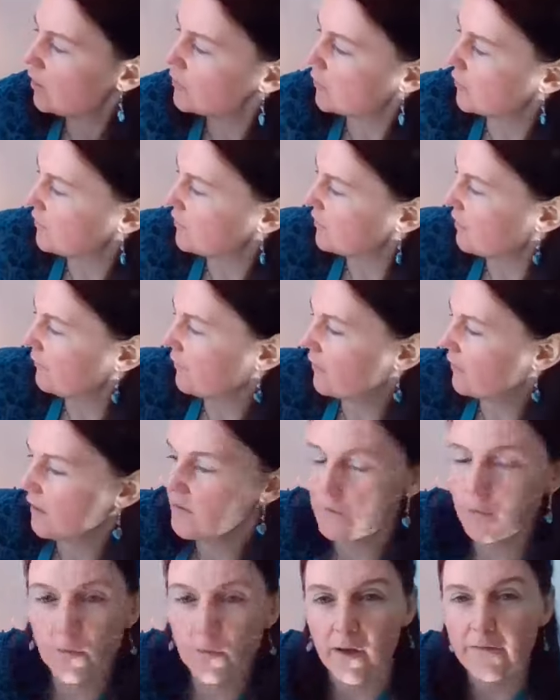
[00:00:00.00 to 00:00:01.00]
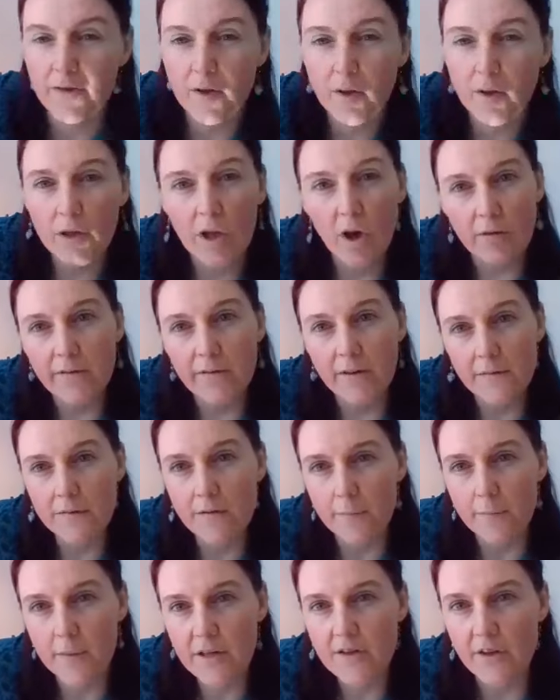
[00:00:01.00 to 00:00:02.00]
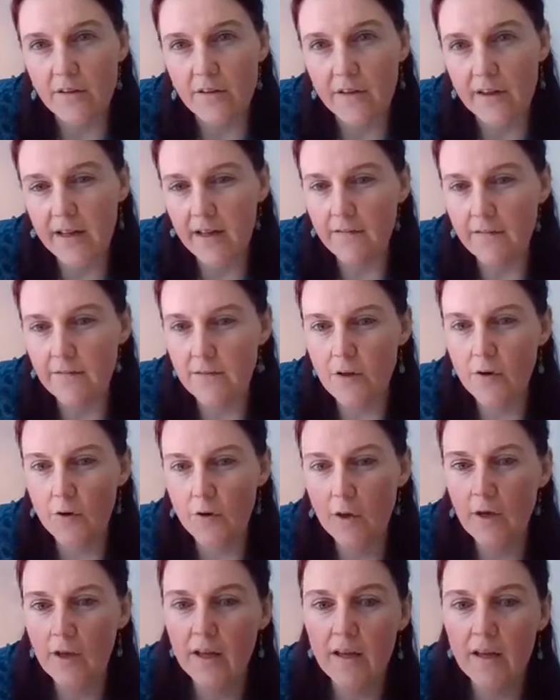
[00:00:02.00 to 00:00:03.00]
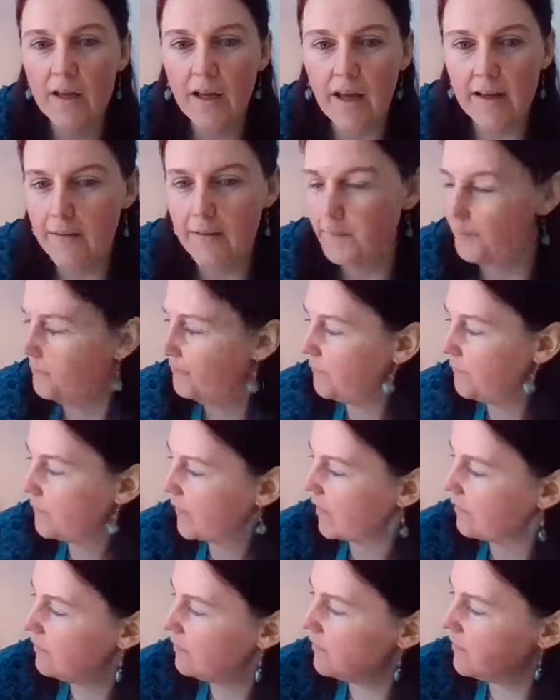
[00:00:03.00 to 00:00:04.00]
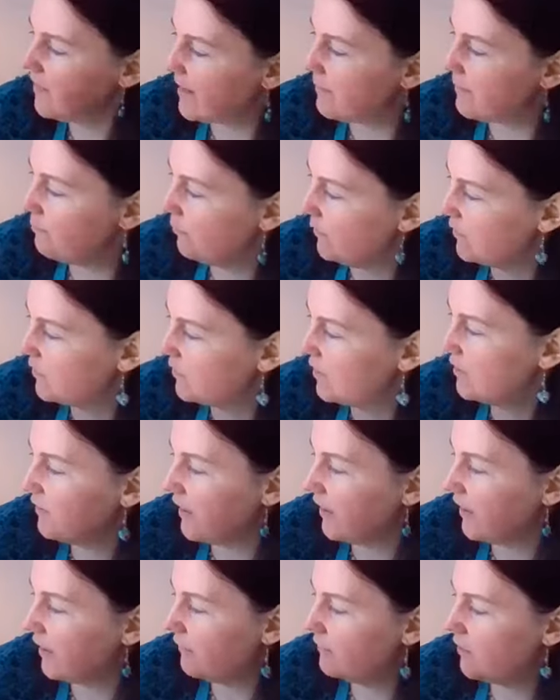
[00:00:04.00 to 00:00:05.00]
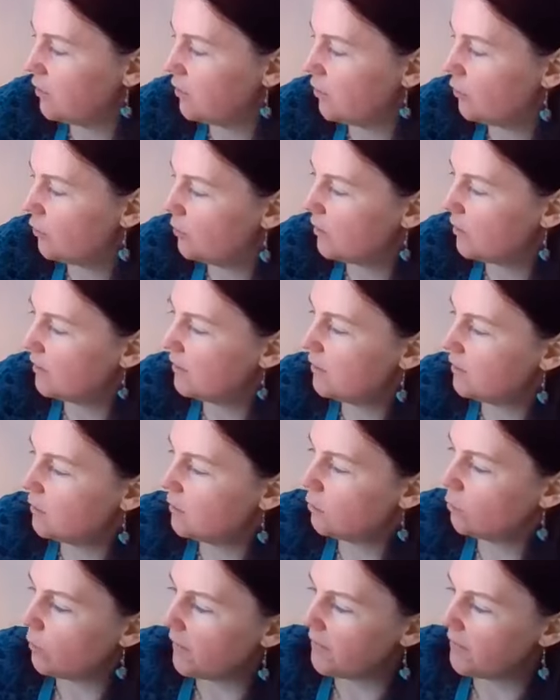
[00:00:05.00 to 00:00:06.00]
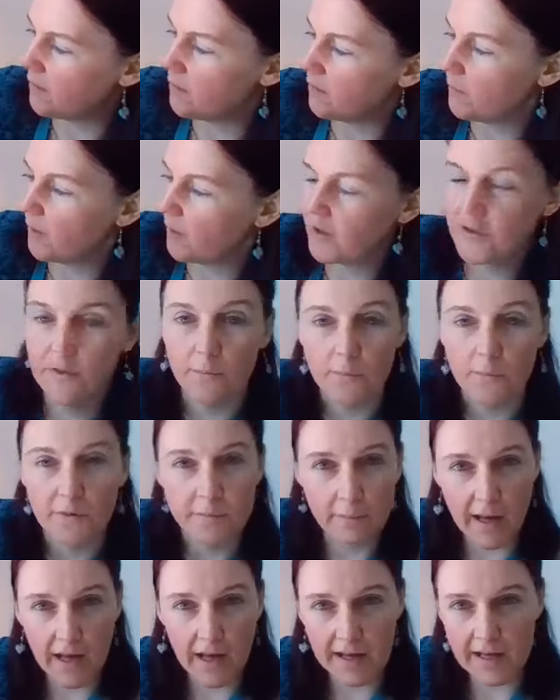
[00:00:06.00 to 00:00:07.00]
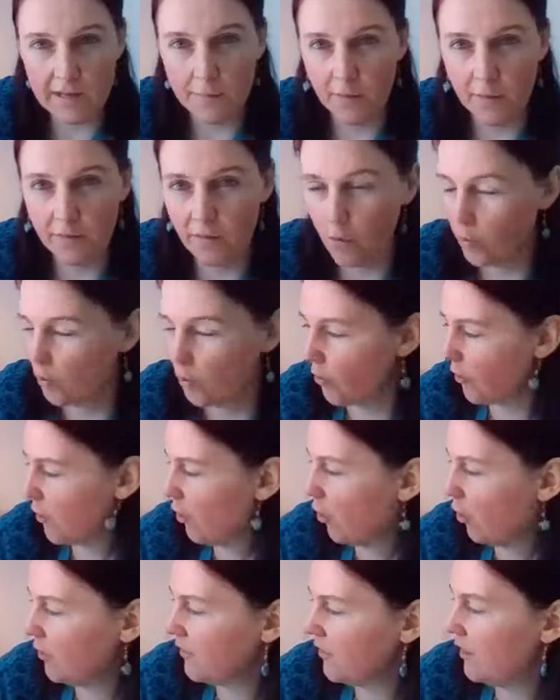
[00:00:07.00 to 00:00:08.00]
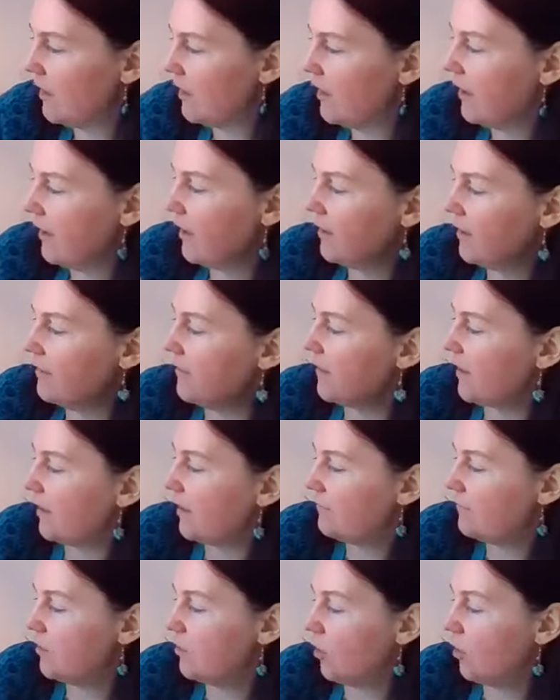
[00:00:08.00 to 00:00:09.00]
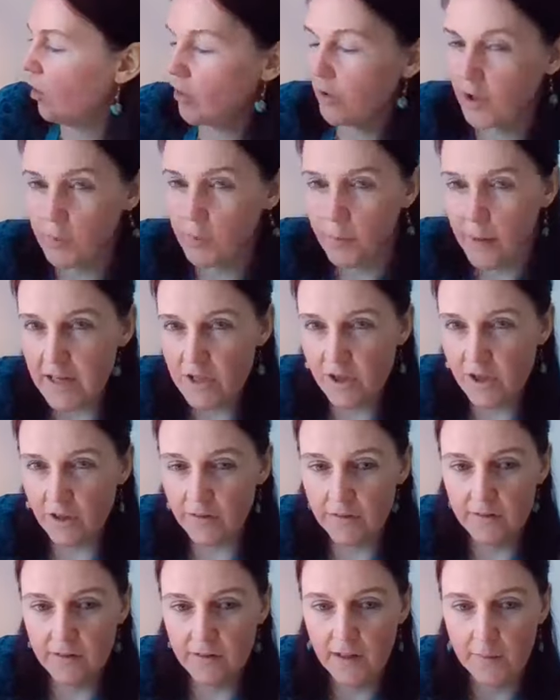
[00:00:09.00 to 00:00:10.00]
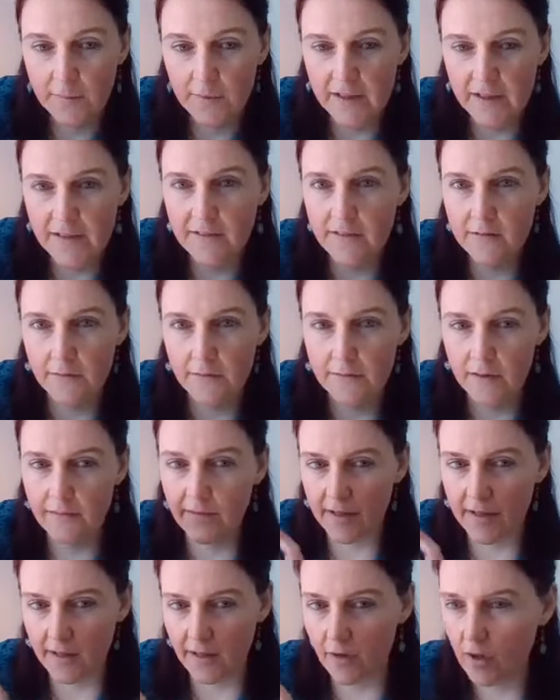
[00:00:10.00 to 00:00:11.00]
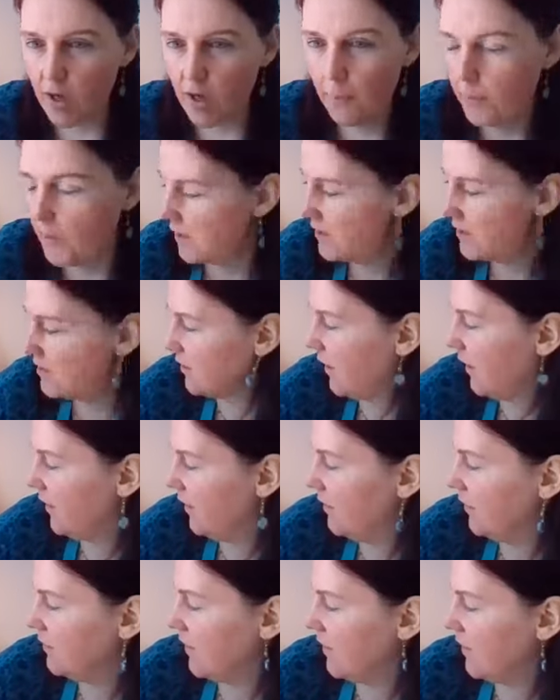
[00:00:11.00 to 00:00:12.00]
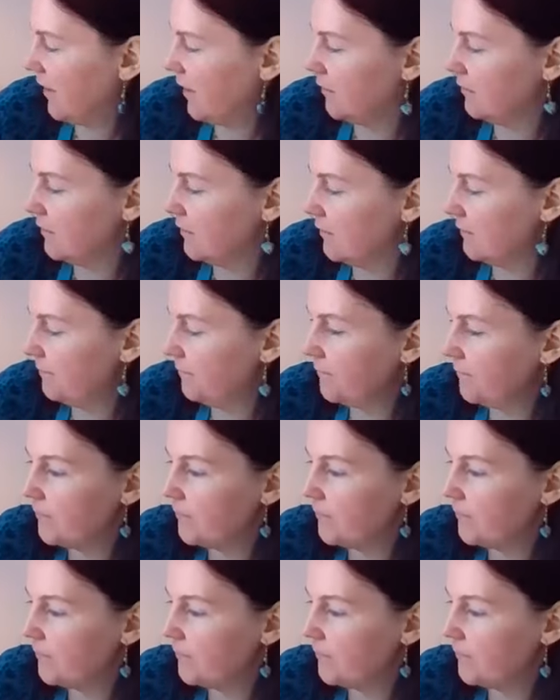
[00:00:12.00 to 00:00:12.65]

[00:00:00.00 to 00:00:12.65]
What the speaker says: So certificates will give you a lot of information. They give you names. They give you whether the person was married before or not. They give you occupations and places of living, and I'll come back to that in a second.